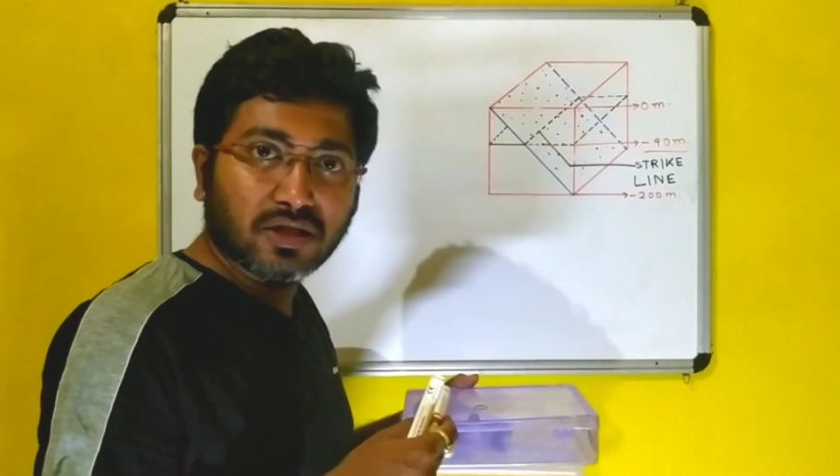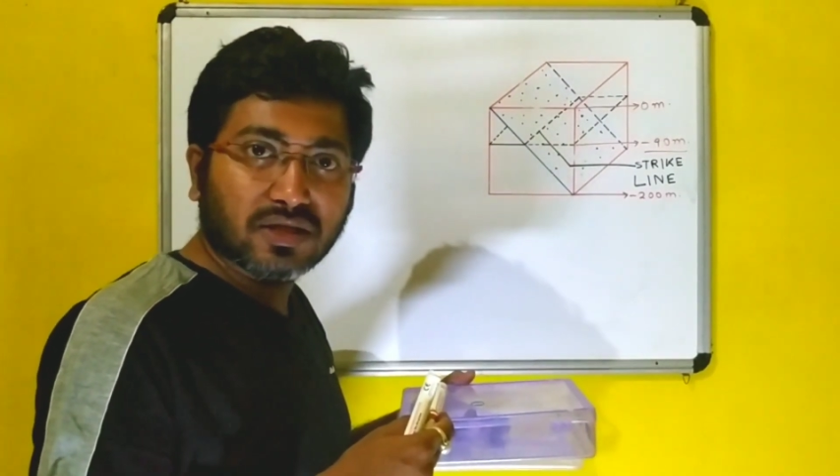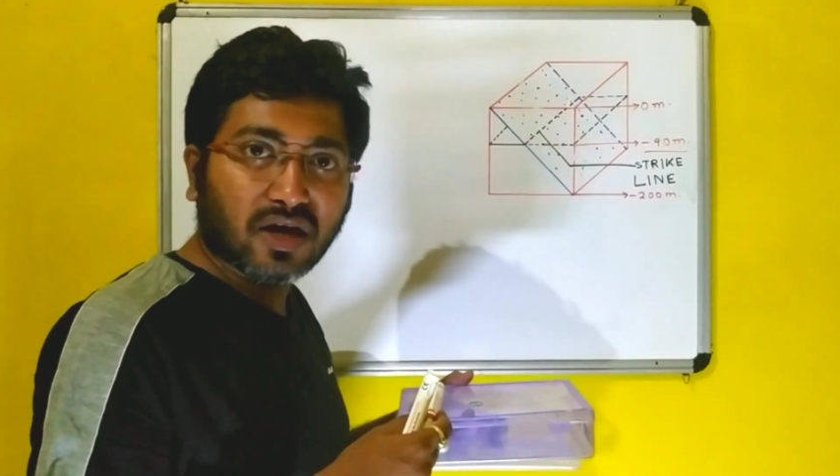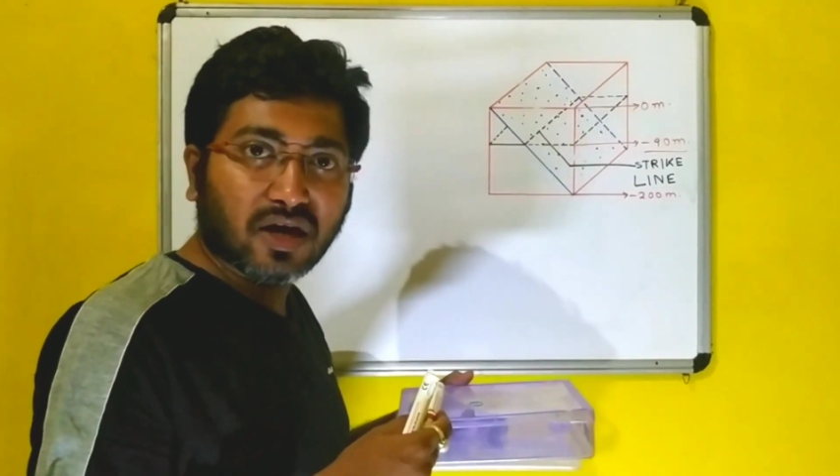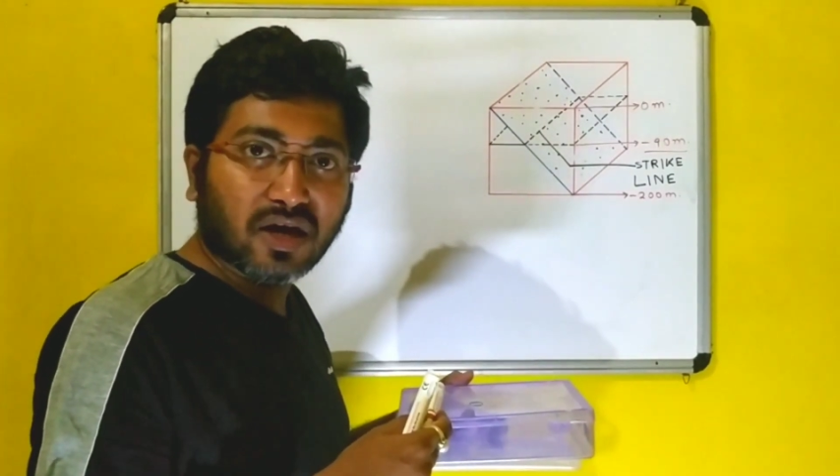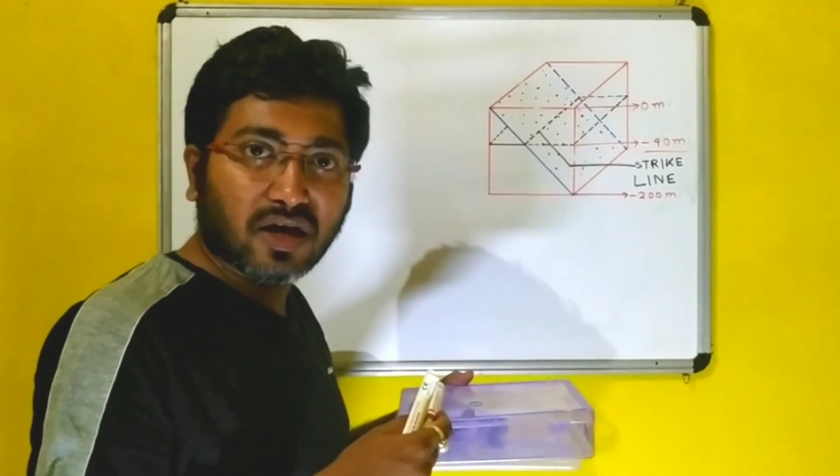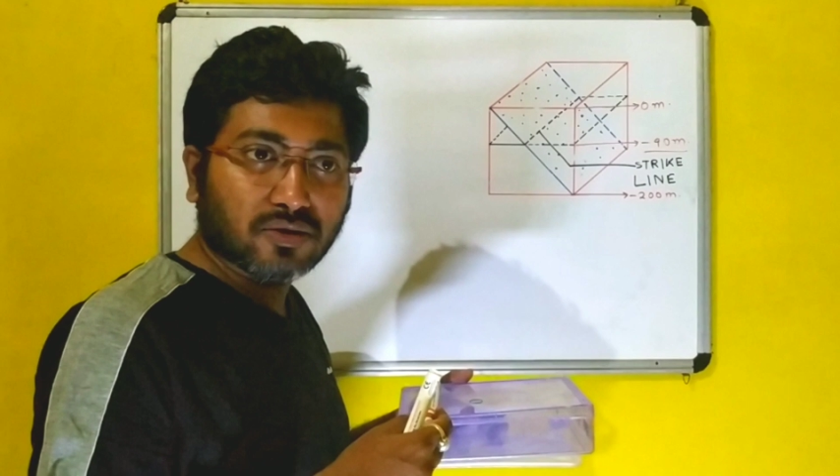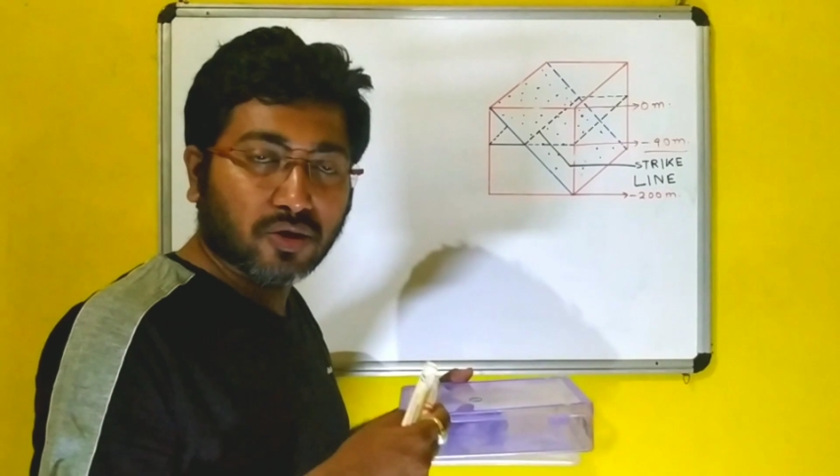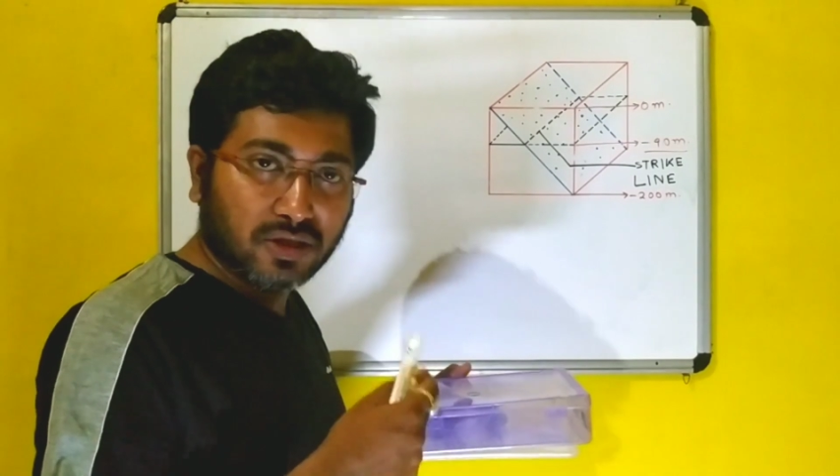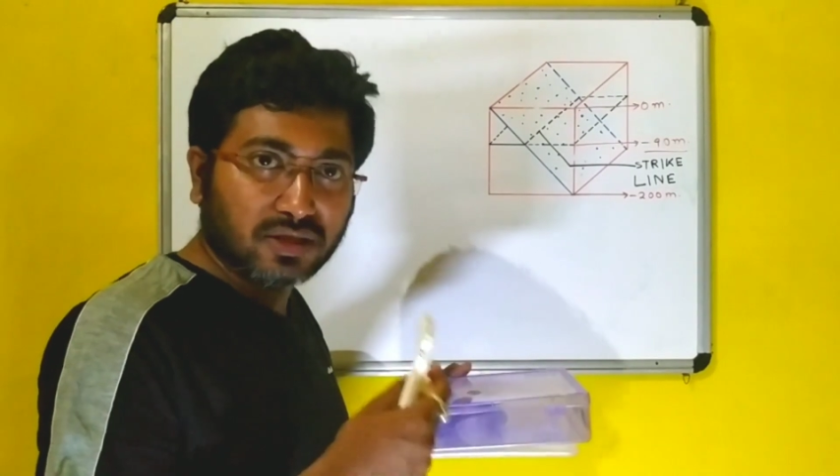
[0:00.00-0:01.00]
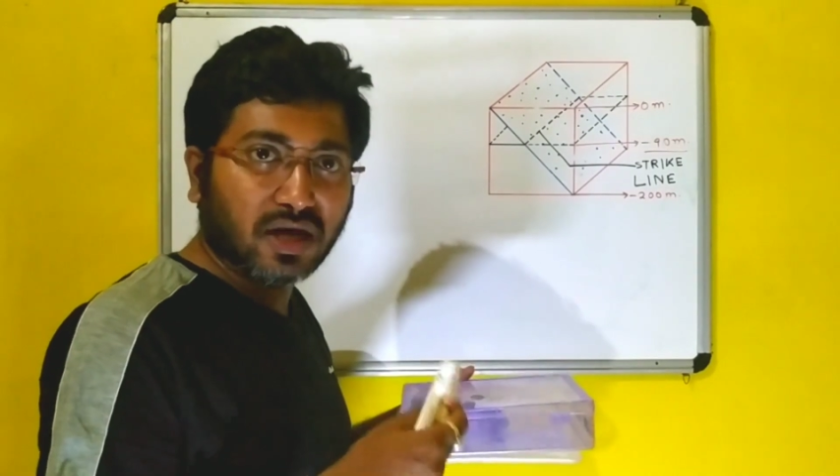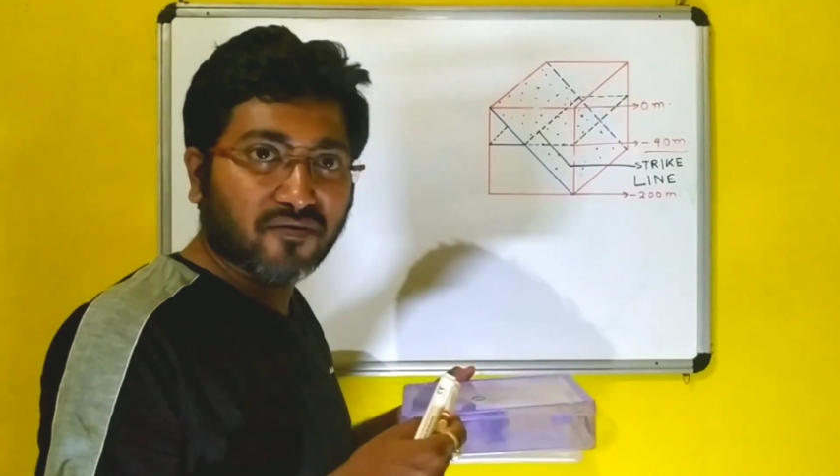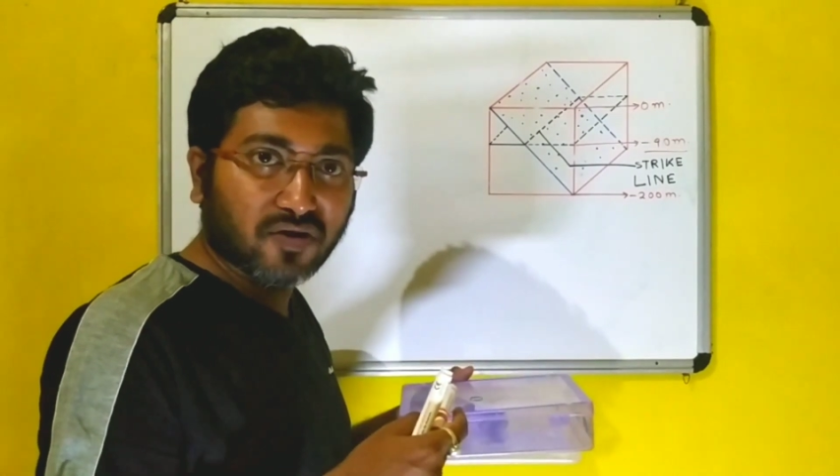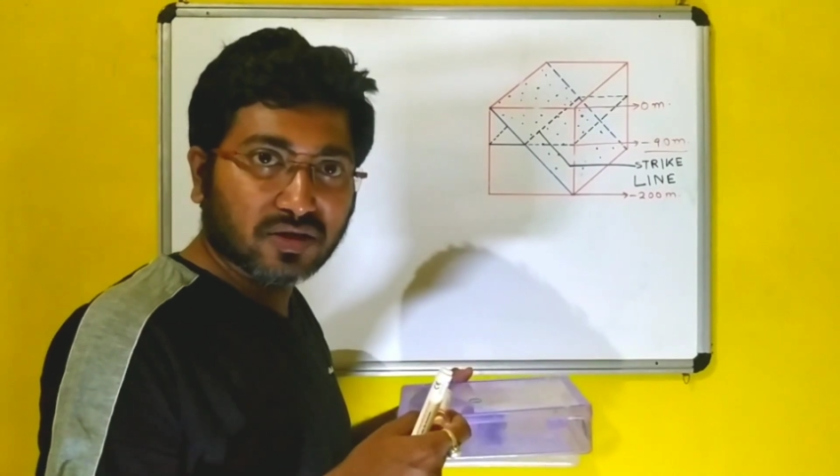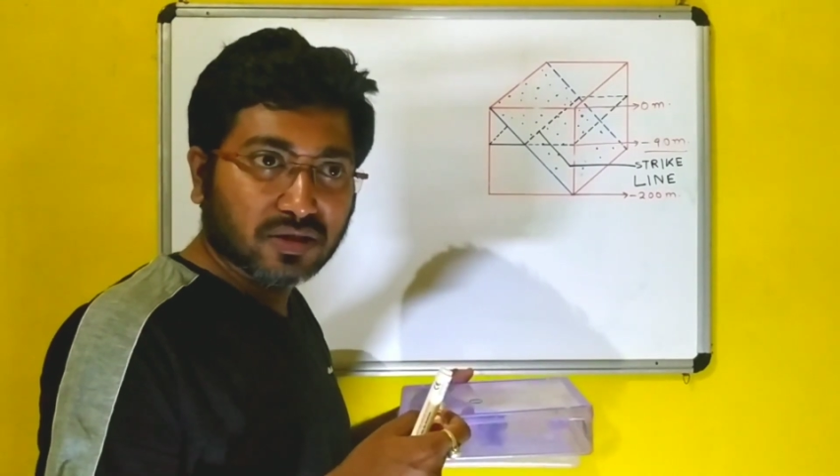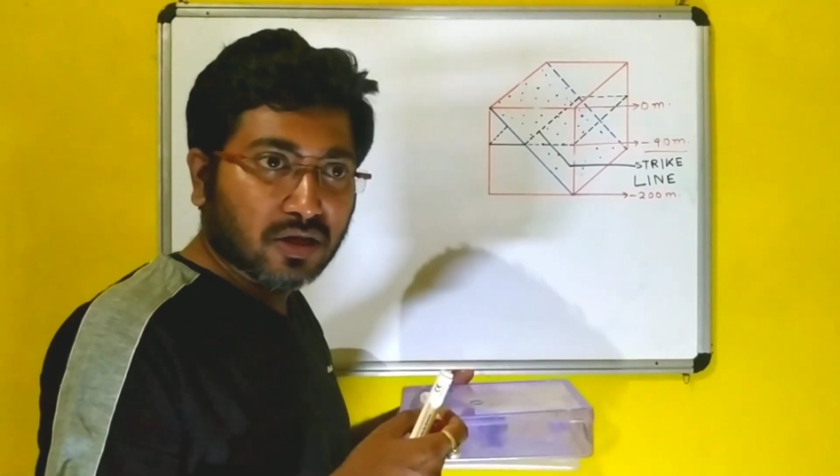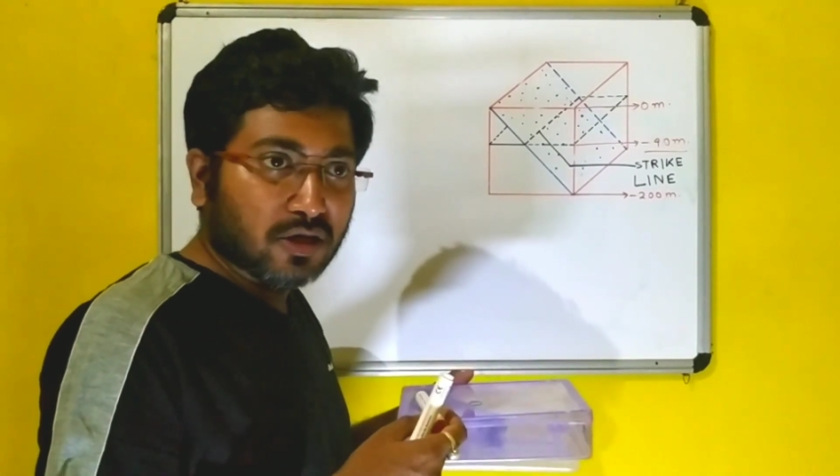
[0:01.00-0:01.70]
this surface, on this surface.